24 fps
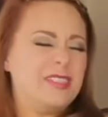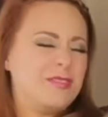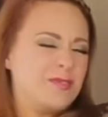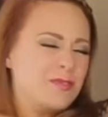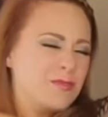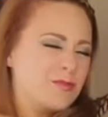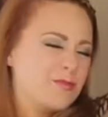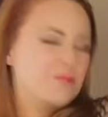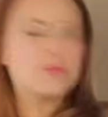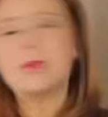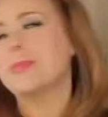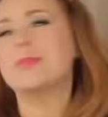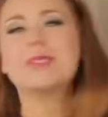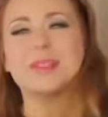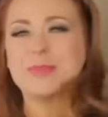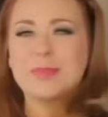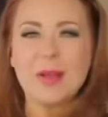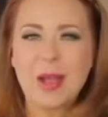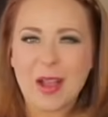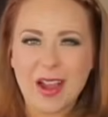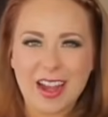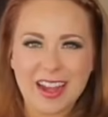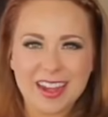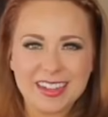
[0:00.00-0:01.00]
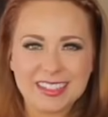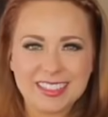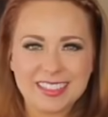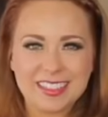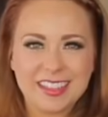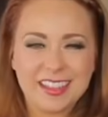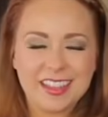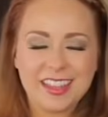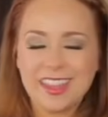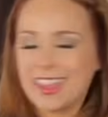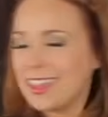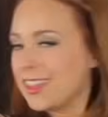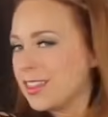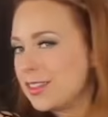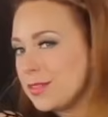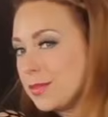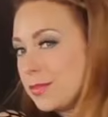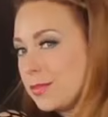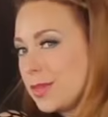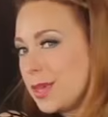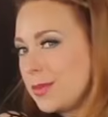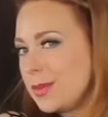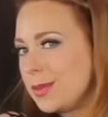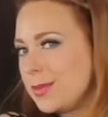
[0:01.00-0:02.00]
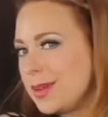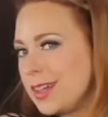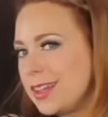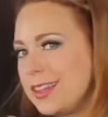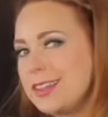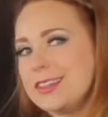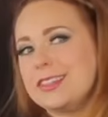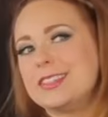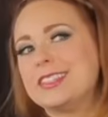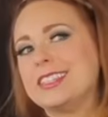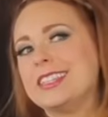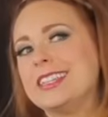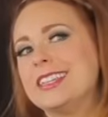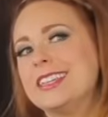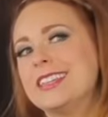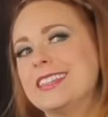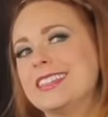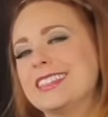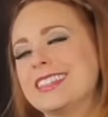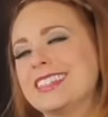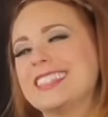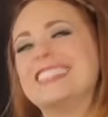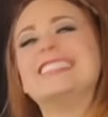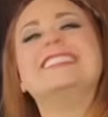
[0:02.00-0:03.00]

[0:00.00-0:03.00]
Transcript: ripped apart, maybe by your teeth.